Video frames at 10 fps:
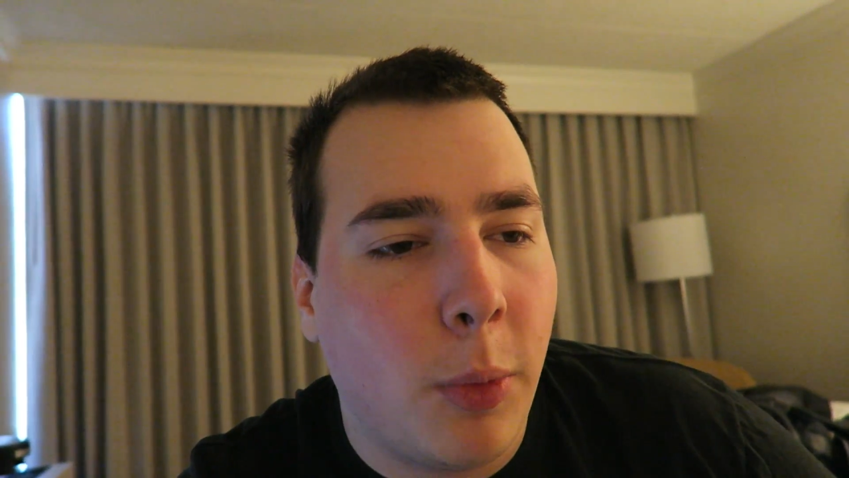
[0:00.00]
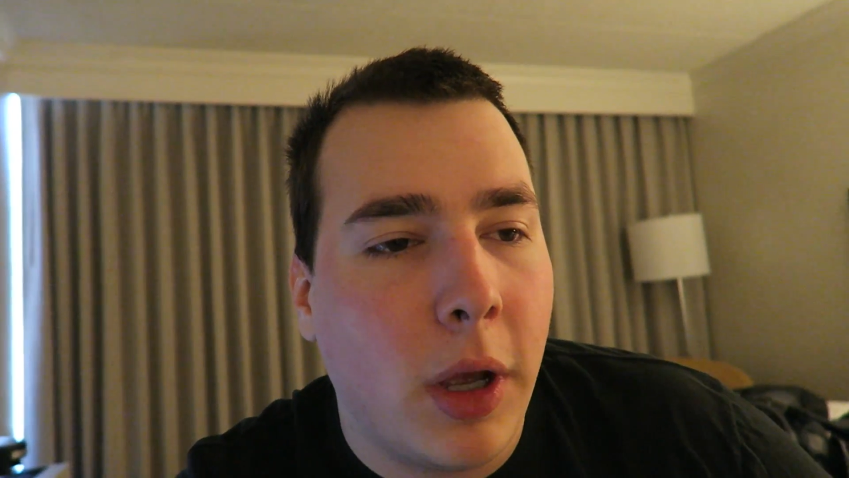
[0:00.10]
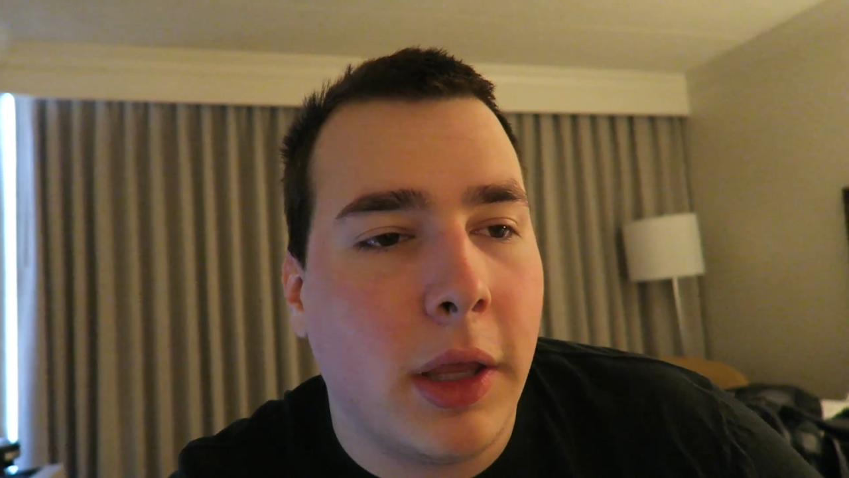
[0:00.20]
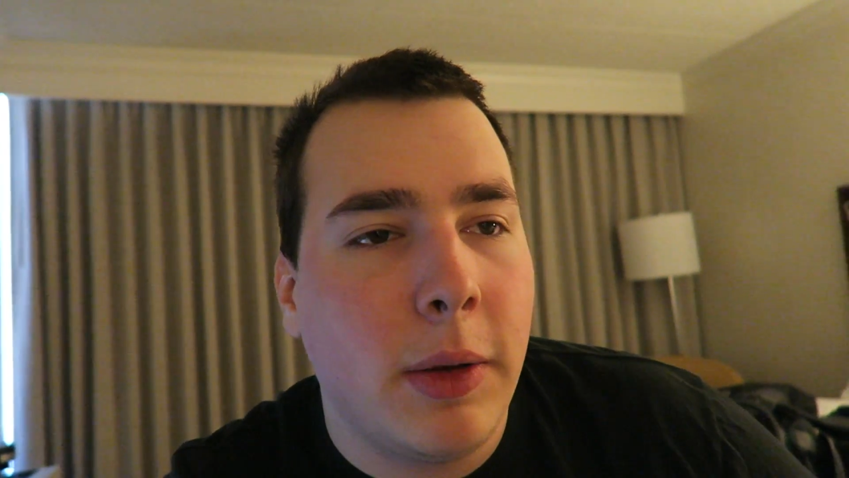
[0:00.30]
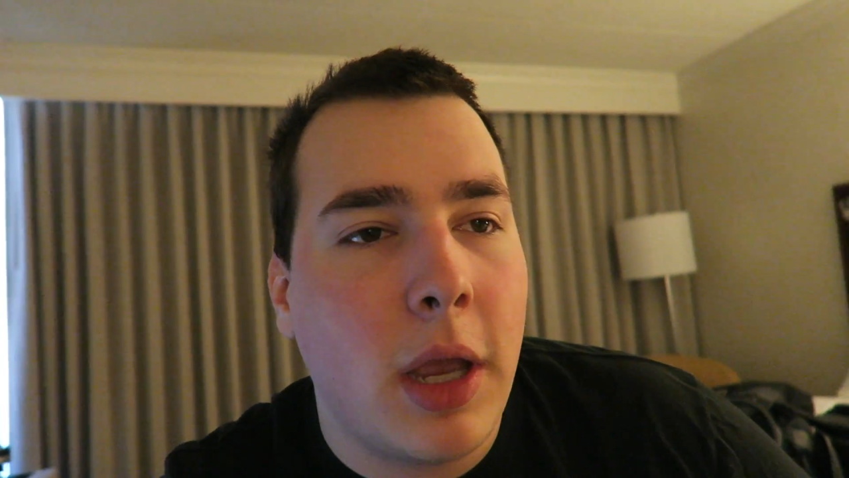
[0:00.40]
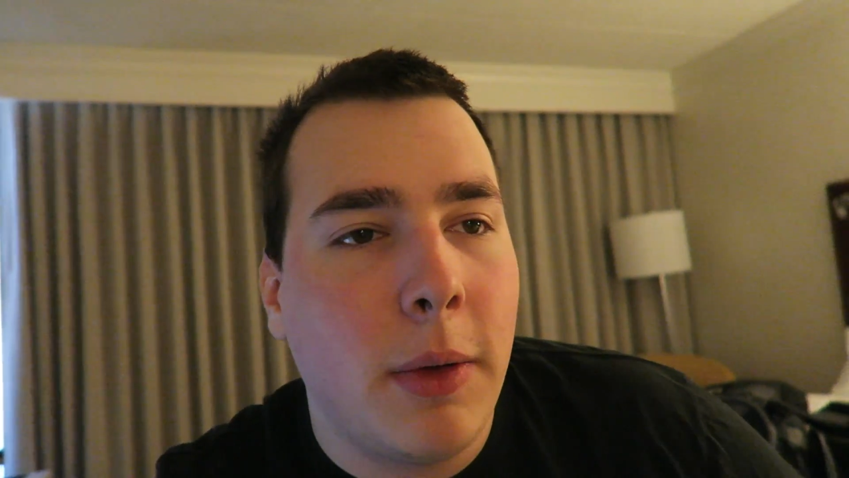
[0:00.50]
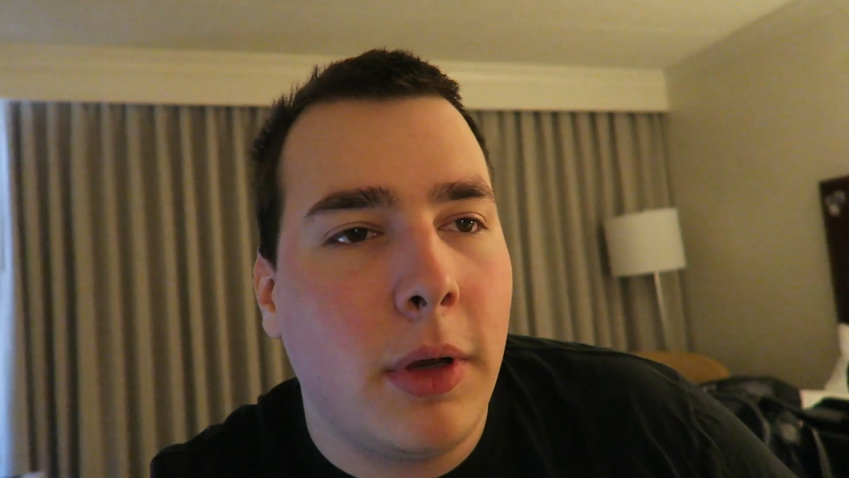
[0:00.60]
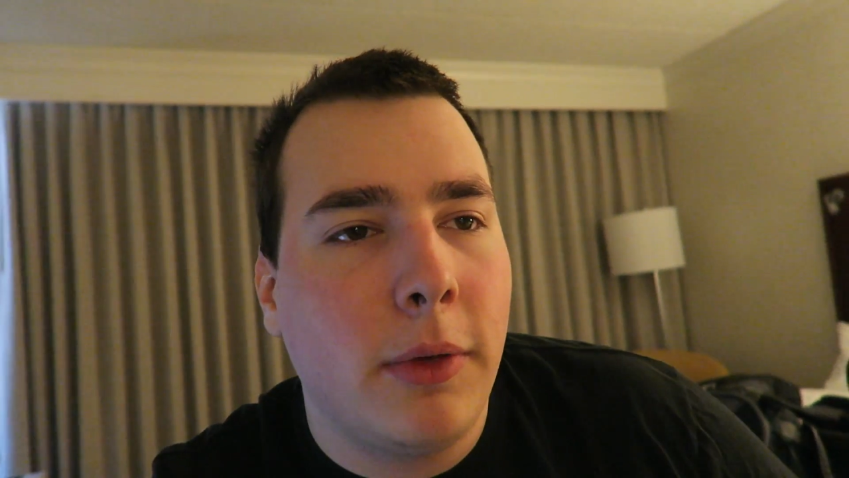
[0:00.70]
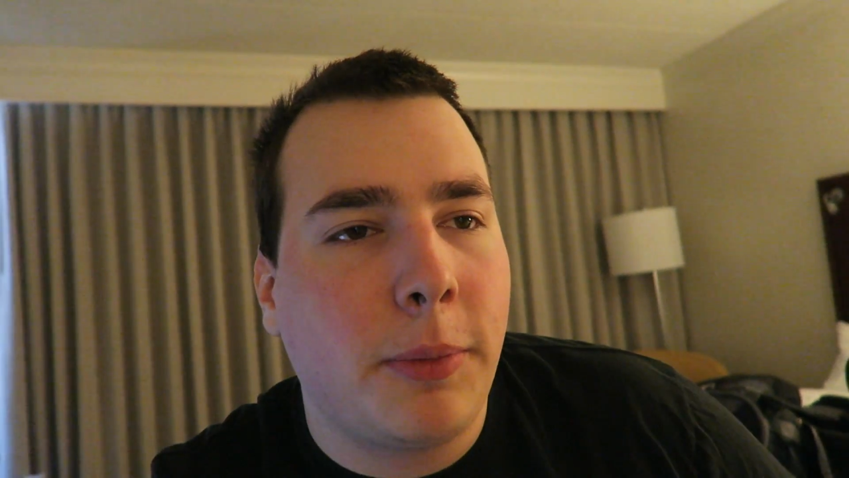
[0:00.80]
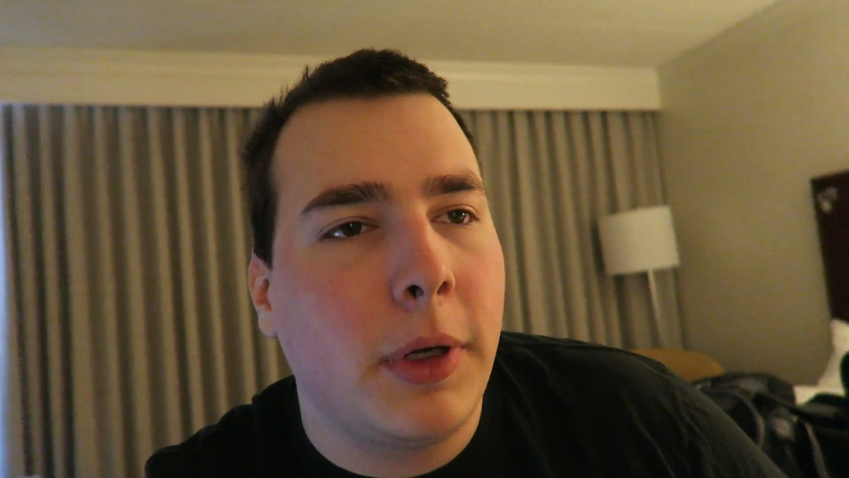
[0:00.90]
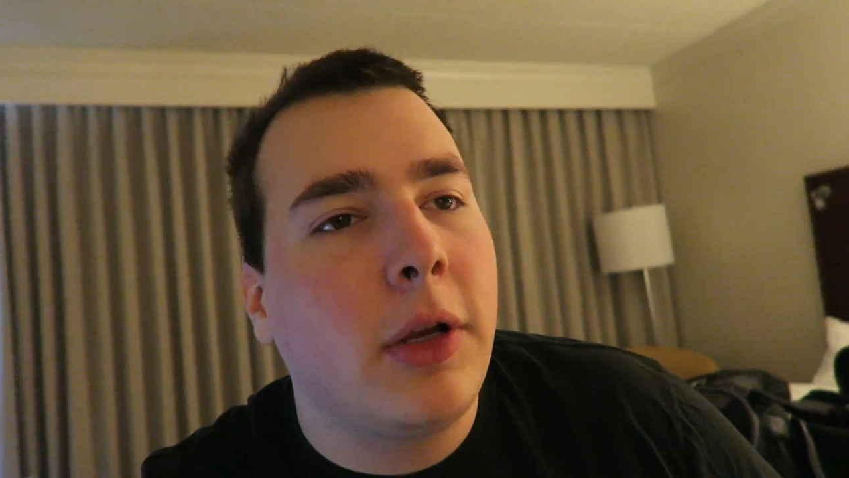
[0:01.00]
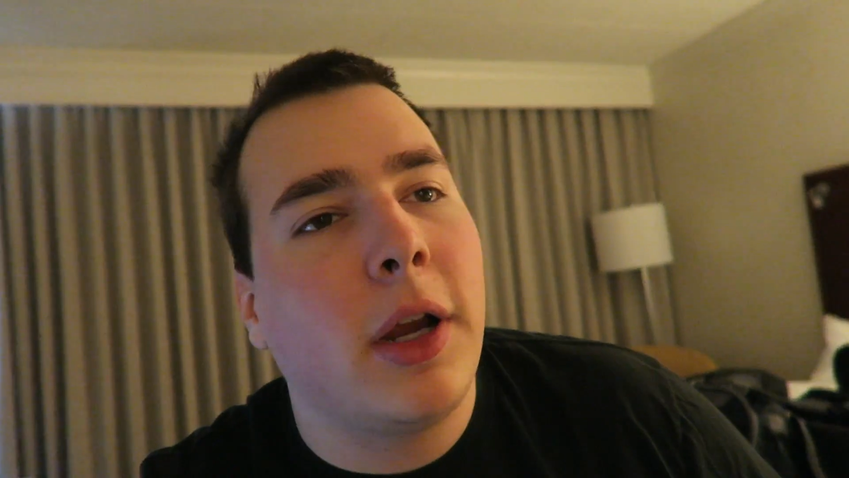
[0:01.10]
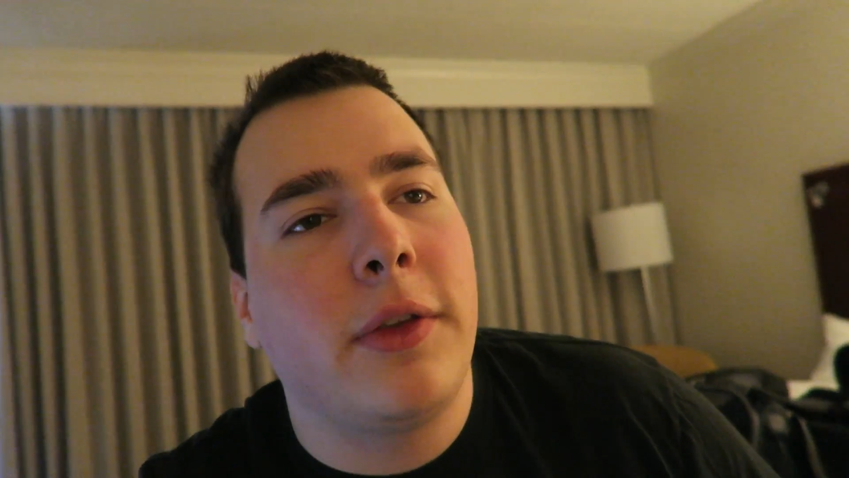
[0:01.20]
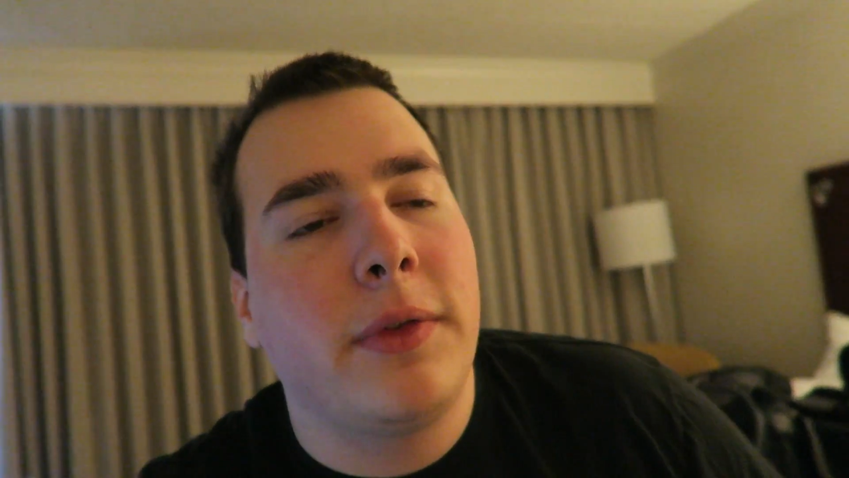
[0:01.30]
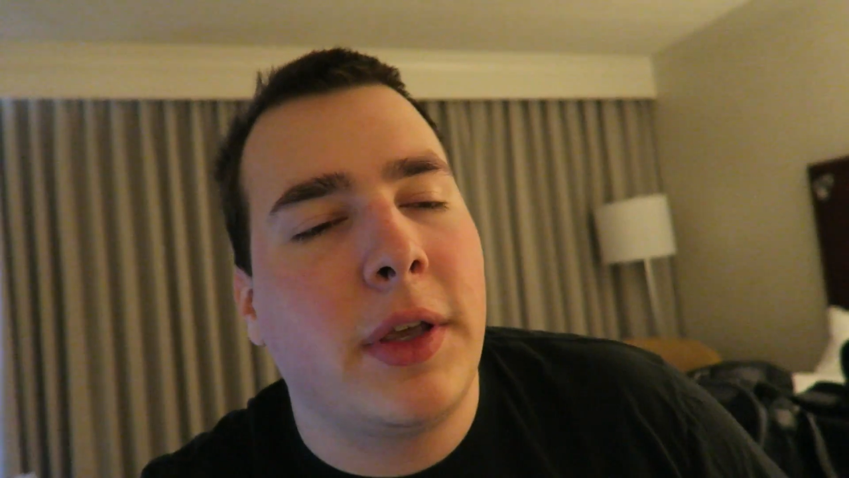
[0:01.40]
well, it was pretty crazy.